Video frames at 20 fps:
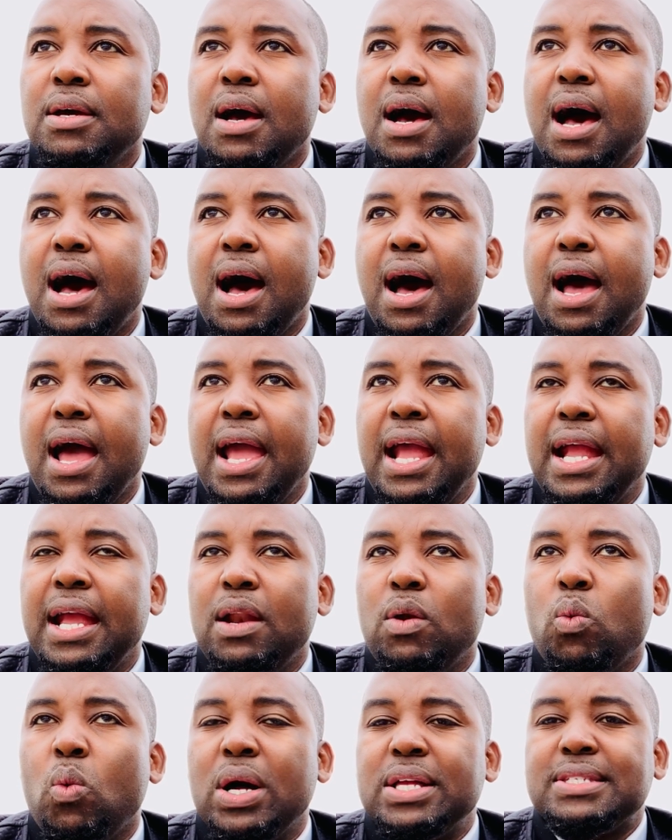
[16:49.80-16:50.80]

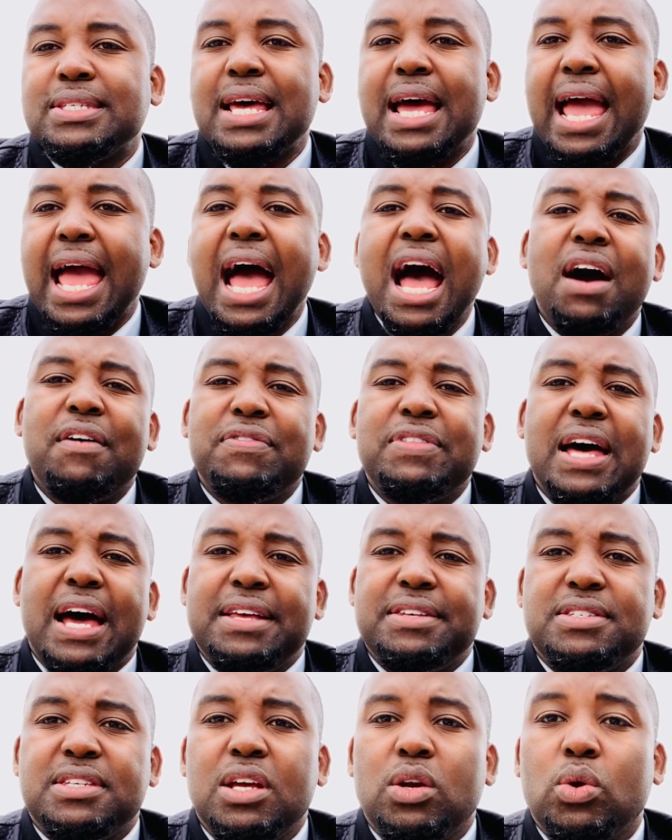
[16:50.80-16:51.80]
And once I have
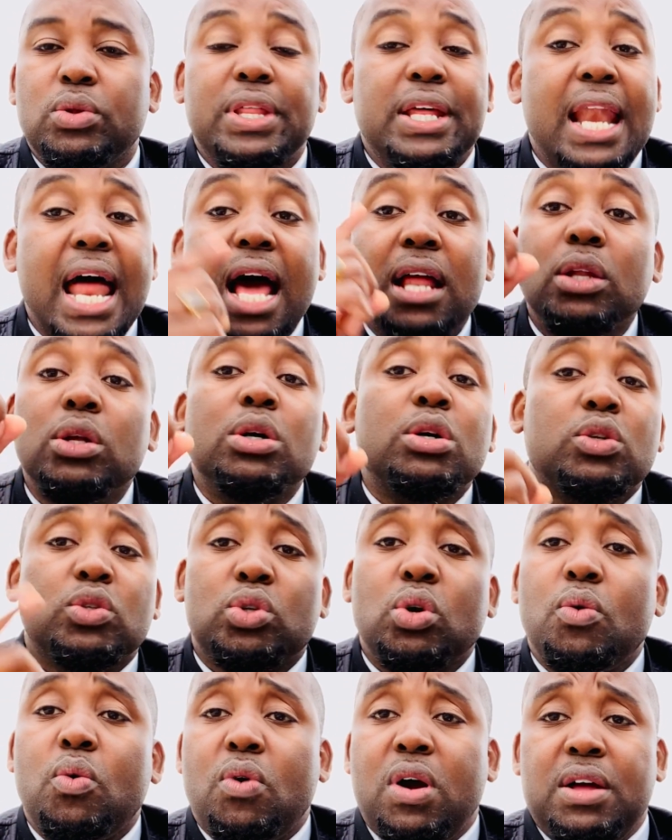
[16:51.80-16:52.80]
that settled, then I look
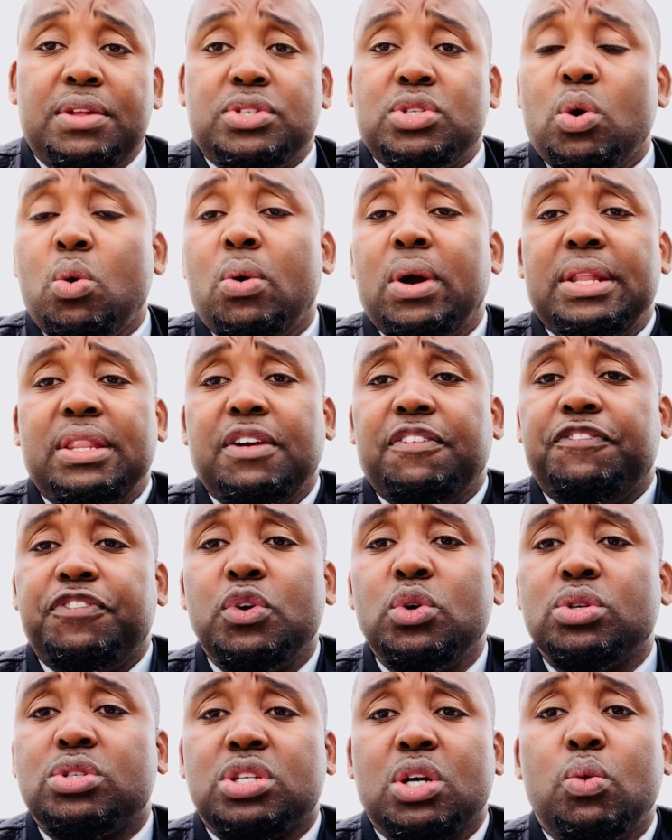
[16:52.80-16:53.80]
toward the
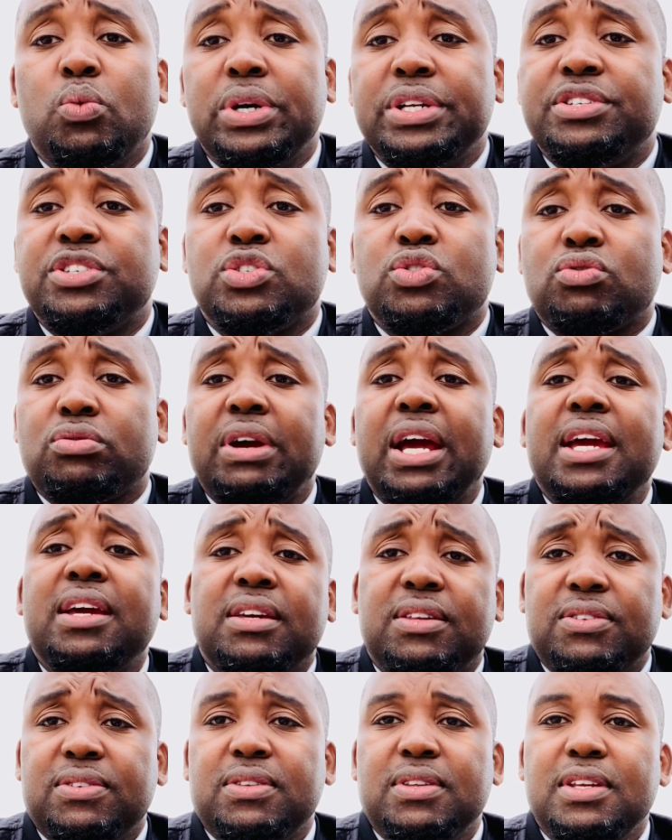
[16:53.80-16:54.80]
future with
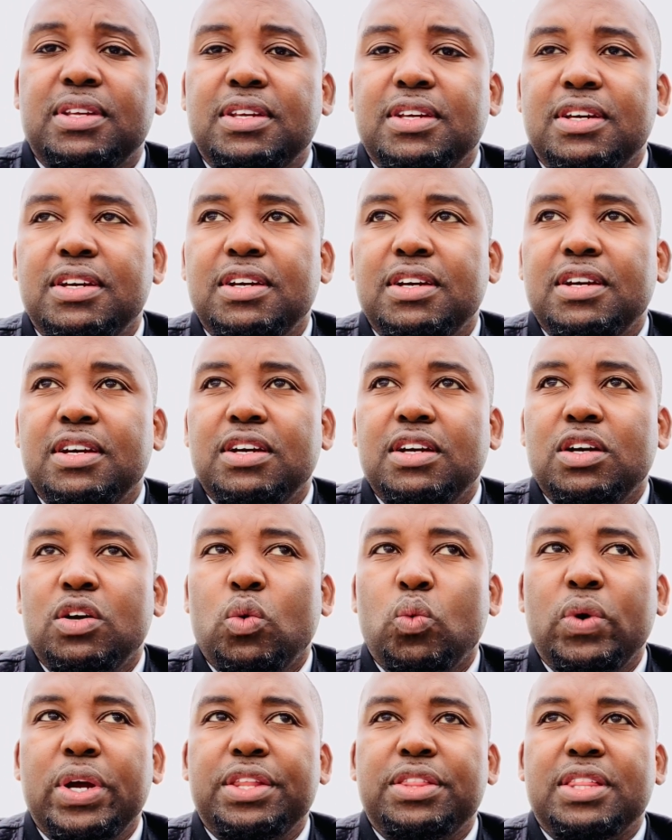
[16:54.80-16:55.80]
strength,
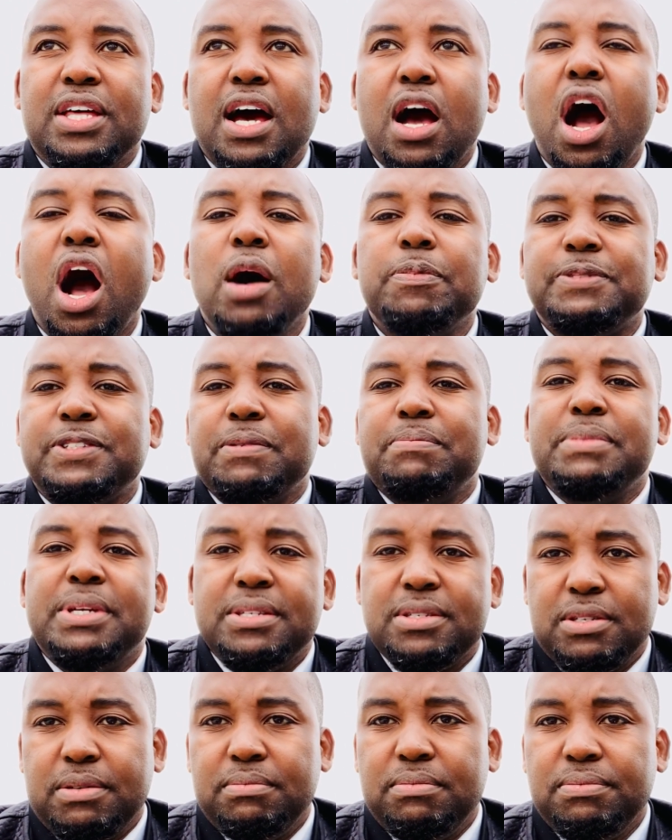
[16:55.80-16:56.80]
with
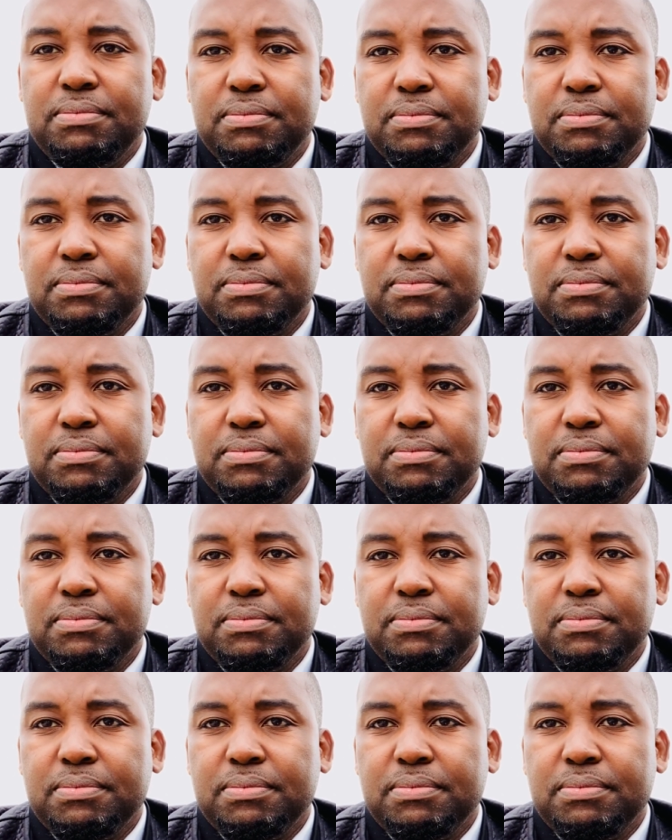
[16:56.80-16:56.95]
optimism,